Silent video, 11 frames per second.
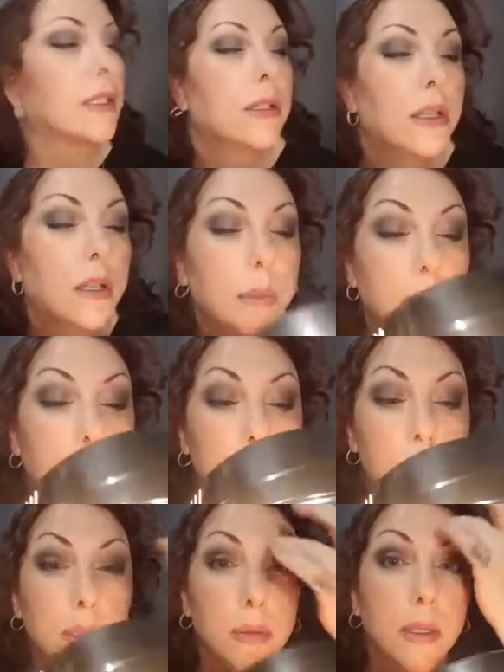So now I'm gonna
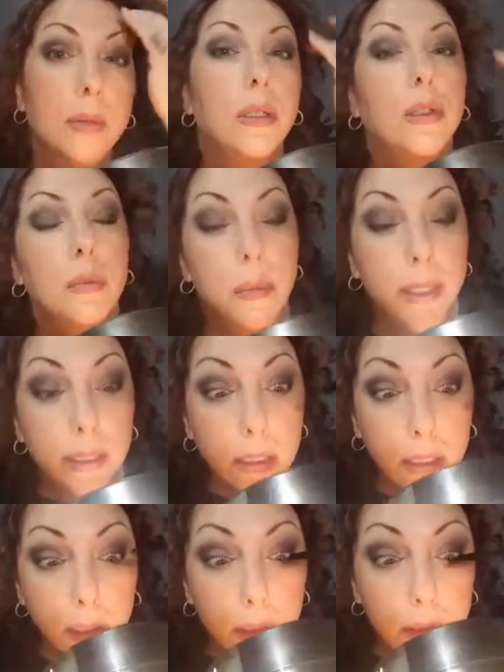do my
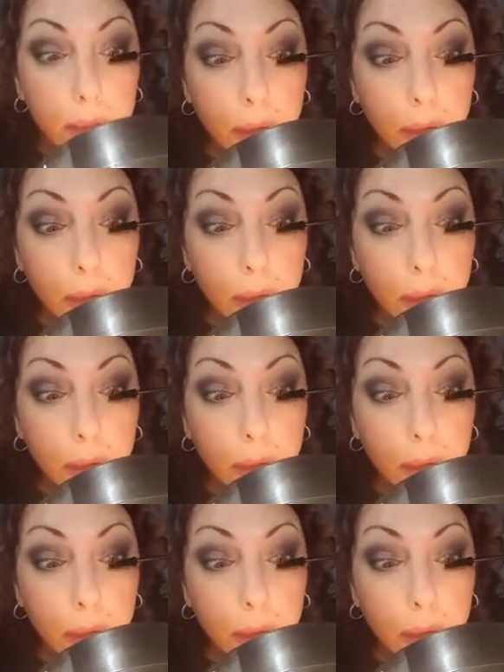mascara.